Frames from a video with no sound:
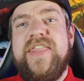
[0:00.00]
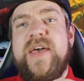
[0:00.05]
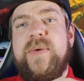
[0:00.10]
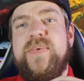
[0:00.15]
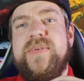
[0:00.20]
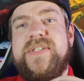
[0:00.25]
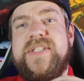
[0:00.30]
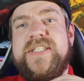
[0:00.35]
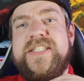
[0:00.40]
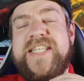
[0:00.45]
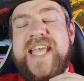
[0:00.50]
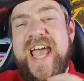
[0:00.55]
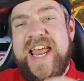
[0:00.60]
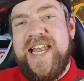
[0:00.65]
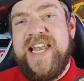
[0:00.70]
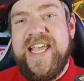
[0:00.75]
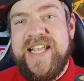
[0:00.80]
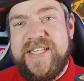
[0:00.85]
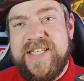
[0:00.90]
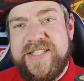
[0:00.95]
There was
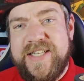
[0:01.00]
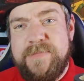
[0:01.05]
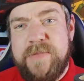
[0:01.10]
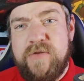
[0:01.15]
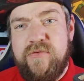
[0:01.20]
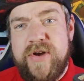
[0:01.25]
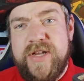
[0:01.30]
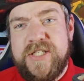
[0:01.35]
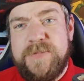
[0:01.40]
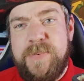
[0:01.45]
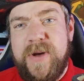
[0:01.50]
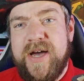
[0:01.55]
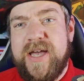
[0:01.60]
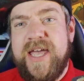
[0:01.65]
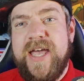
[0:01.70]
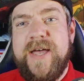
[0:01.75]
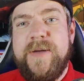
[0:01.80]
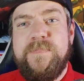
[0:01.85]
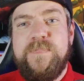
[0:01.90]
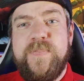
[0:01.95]
10 litres in my rinse
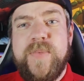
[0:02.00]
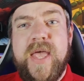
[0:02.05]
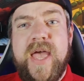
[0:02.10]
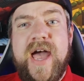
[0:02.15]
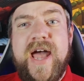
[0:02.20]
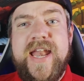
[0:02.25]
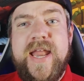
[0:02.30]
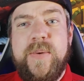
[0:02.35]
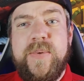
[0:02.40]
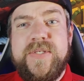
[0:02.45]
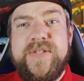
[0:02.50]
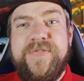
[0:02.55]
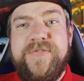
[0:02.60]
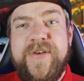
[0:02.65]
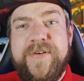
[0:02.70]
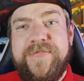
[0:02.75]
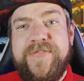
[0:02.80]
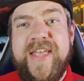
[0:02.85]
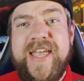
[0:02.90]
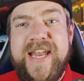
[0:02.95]
bucket, and there was
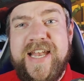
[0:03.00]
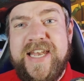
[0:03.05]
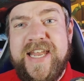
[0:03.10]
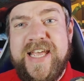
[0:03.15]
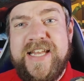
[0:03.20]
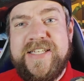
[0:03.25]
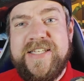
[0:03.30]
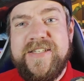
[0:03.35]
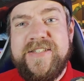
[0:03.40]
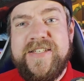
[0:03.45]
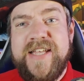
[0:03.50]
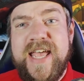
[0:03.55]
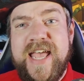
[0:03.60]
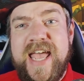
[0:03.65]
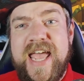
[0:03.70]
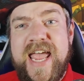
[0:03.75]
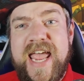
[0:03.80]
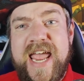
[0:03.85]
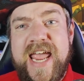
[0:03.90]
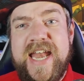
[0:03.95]
15 litres
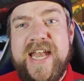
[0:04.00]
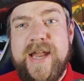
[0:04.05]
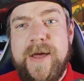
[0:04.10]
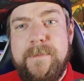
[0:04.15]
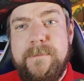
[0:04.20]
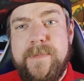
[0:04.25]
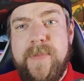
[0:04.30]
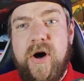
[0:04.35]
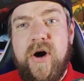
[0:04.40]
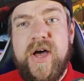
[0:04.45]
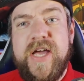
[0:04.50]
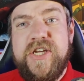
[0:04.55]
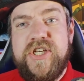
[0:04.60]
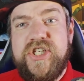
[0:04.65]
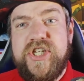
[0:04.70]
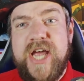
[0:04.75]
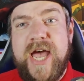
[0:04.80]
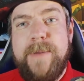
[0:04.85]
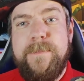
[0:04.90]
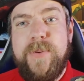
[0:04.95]
in my
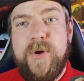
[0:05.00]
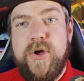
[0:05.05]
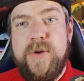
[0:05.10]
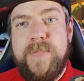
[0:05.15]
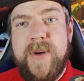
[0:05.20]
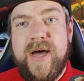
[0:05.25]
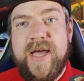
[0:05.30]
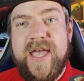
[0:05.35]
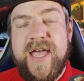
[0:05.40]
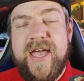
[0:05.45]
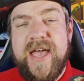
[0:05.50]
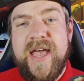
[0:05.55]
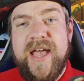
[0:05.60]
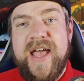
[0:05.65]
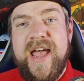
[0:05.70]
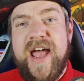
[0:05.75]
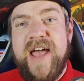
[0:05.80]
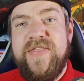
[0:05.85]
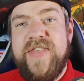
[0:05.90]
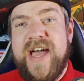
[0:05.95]
shampoo bucket,
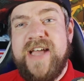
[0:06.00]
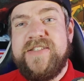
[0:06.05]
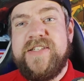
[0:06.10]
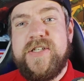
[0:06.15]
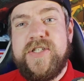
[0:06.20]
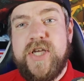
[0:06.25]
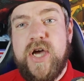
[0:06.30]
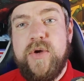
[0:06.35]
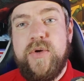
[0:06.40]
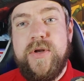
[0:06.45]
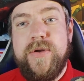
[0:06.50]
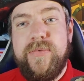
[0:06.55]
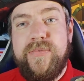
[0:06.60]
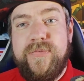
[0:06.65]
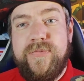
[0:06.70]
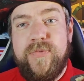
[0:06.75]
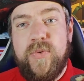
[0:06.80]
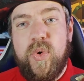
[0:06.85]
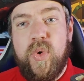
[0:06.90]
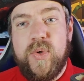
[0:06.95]
and that is a total of
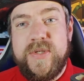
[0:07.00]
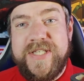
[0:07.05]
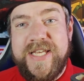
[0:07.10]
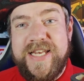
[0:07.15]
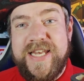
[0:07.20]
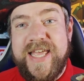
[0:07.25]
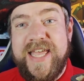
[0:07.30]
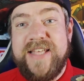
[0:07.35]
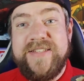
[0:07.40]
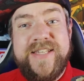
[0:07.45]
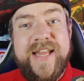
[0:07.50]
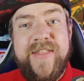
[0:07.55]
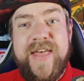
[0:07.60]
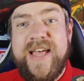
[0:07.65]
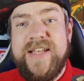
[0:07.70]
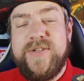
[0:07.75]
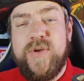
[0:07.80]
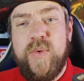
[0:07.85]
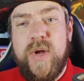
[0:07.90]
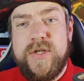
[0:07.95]
40 liters. Now,
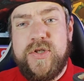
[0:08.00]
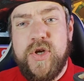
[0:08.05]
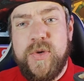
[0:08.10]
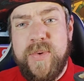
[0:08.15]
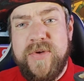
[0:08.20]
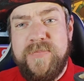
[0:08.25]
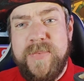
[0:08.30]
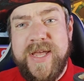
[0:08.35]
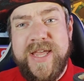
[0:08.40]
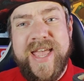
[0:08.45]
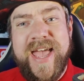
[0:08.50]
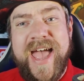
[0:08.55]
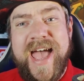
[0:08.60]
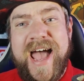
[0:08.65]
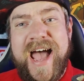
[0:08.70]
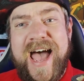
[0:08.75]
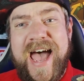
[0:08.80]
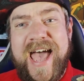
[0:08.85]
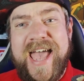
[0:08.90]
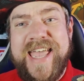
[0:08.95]
that is all I took with me,
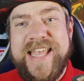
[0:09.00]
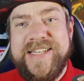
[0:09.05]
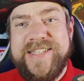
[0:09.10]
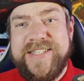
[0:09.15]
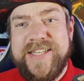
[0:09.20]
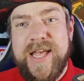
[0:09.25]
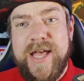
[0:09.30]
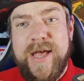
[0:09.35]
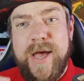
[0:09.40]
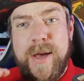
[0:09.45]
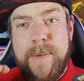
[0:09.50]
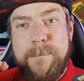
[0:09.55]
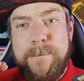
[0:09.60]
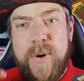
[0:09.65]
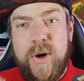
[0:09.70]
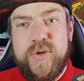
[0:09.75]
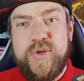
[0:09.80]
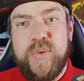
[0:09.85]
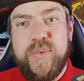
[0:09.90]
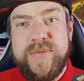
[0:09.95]
8
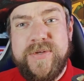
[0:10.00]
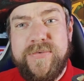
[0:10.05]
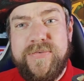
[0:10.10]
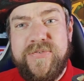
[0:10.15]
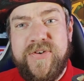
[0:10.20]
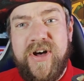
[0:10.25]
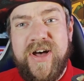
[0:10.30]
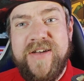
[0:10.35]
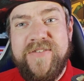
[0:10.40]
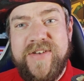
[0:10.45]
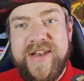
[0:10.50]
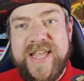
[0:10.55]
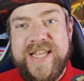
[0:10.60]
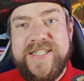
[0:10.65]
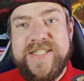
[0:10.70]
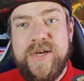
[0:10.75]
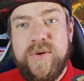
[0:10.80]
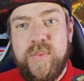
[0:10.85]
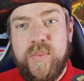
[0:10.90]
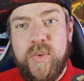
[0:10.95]
bottles of 5
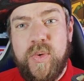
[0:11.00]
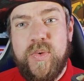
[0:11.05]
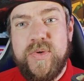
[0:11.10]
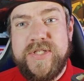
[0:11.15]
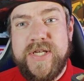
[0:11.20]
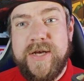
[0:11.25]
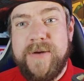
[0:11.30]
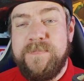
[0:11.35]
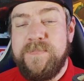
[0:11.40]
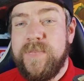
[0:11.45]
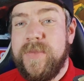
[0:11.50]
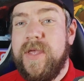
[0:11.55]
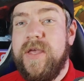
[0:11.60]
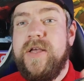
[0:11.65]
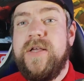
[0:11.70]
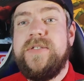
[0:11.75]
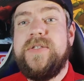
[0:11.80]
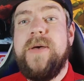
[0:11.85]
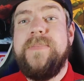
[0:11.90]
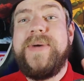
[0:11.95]
liter water.
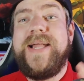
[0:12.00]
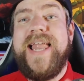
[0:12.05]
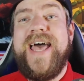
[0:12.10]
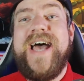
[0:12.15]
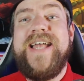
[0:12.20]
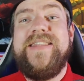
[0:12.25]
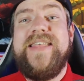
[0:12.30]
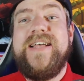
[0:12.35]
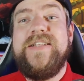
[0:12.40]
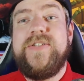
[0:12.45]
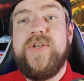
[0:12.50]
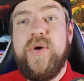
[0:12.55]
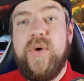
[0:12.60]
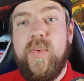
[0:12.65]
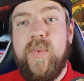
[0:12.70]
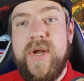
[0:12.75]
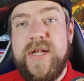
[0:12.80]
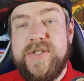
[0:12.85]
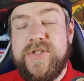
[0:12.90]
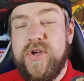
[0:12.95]
So I'm glad that's
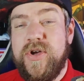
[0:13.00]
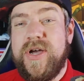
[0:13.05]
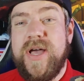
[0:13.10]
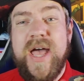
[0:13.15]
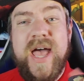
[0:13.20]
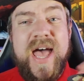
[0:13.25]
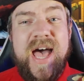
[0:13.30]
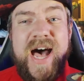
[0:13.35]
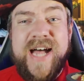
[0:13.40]
all it took.